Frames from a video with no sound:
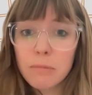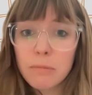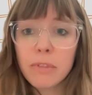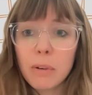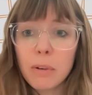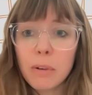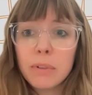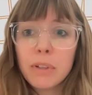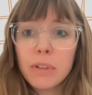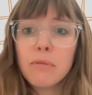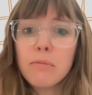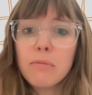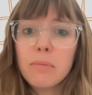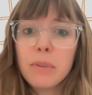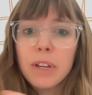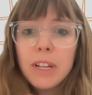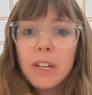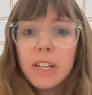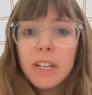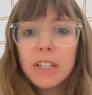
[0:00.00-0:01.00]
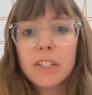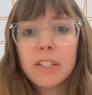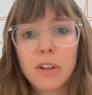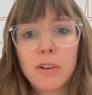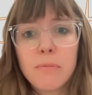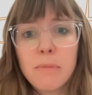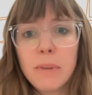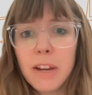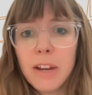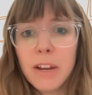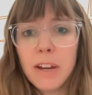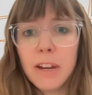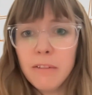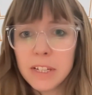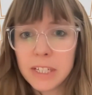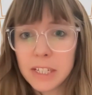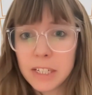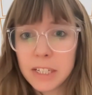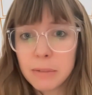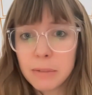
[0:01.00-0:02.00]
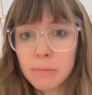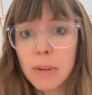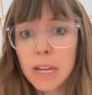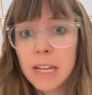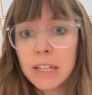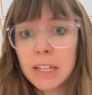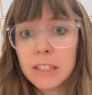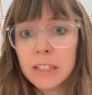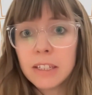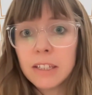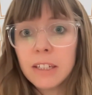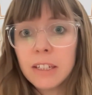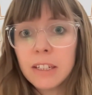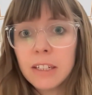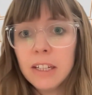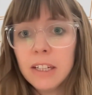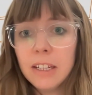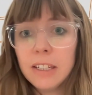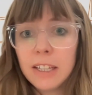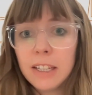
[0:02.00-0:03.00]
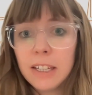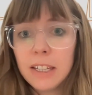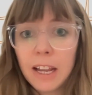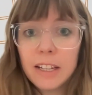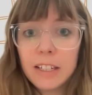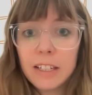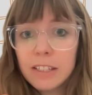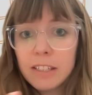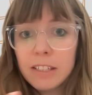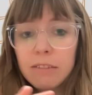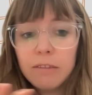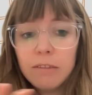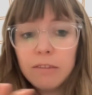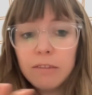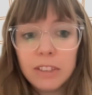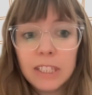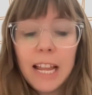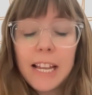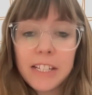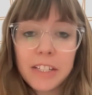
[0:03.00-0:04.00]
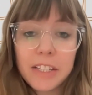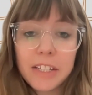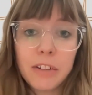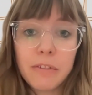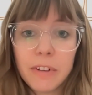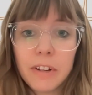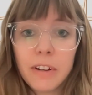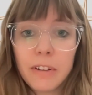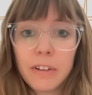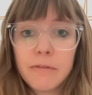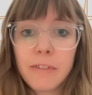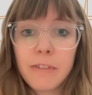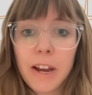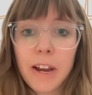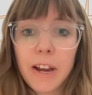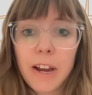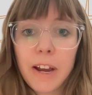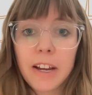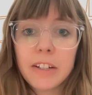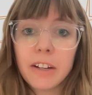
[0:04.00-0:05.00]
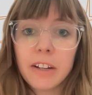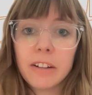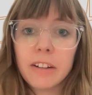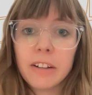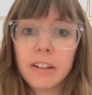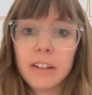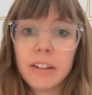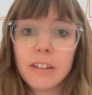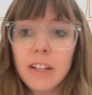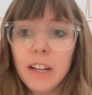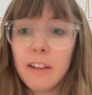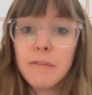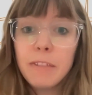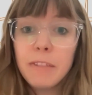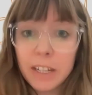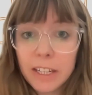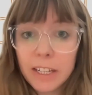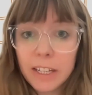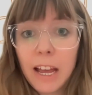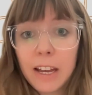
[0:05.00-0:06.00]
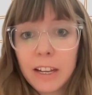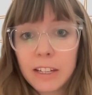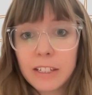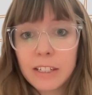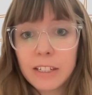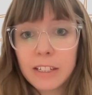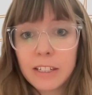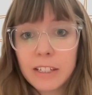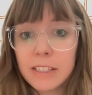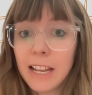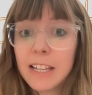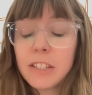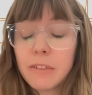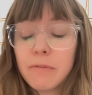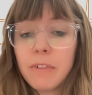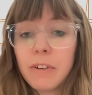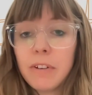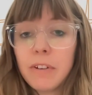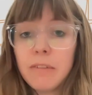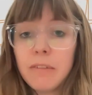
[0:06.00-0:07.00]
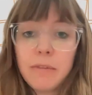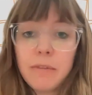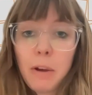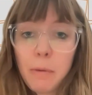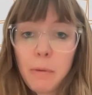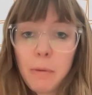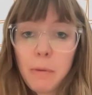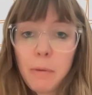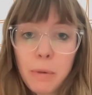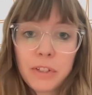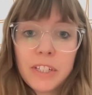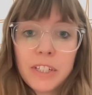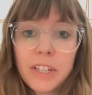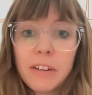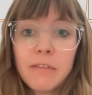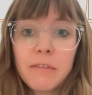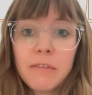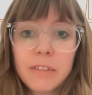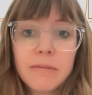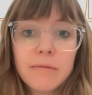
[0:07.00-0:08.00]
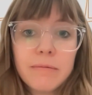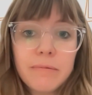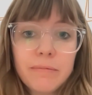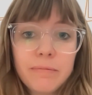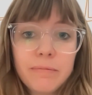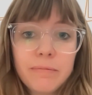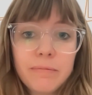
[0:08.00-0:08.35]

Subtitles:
that problem, but in some areas it's made that less of a factor. And I think that's a positive.